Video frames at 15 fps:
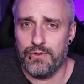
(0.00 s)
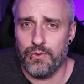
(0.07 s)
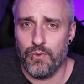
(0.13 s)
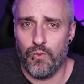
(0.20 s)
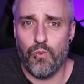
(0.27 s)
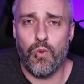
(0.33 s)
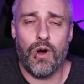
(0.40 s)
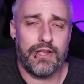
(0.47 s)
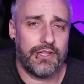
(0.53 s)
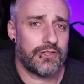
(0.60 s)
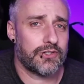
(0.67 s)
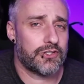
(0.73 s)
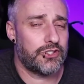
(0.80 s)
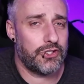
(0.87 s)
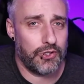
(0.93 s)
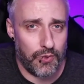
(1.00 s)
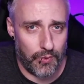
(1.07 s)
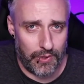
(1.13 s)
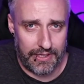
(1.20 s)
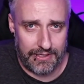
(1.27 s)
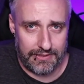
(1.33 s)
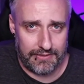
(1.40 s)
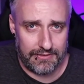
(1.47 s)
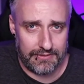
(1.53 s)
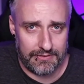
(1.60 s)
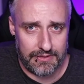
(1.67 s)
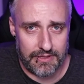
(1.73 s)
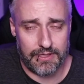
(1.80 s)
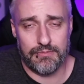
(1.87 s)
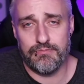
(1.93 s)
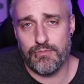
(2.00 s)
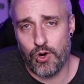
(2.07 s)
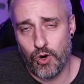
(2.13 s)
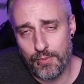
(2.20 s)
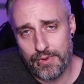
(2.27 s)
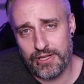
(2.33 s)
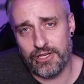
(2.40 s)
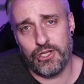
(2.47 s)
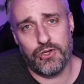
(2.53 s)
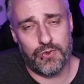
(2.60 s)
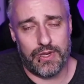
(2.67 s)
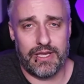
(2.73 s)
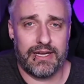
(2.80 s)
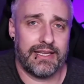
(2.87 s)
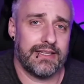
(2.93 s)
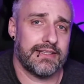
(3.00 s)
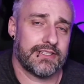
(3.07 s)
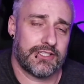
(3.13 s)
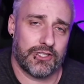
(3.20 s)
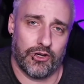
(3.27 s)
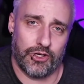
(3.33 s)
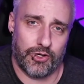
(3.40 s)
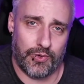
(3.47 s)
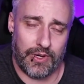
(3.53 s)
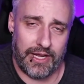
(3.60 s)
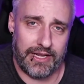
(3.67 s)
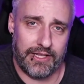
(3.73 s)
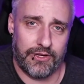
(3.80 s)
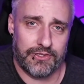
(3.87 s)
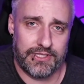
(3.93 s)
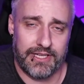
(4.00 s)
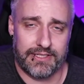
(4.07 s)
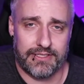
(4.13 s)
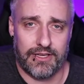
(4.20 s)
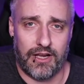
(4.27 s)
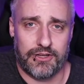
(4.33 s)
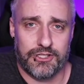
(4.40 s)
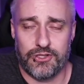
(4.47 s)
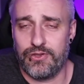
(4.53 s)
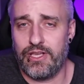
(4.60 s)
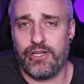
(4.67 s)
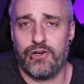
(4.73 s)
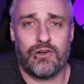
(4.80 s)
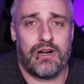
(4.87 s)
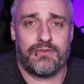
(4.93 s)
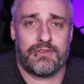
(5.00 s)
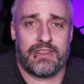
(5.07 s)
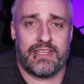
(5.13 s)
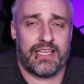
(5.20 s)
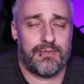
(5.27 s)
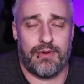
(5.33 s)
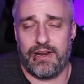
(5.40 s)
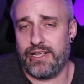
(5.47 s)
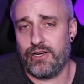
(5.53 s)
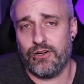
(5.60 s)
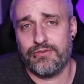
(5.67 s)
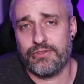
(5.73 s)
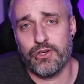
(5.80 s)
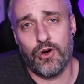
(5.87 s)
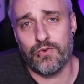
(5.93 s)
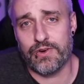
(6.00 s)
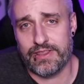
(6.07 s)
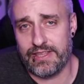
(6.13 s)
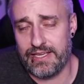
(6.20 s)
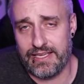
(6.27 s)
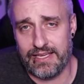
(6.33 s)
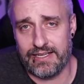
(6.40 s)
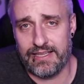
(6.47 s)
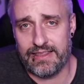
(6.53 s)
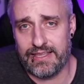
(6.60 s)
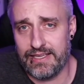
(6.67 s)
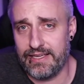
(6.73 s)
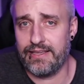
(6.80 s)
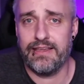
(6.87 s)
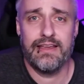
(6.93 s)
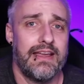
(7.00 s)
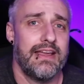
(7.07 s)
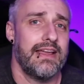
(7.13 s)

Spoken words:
what you're doing the moment you get in to start creating your TikTok, so that you don't have to think about it. You don't have to overthink anything.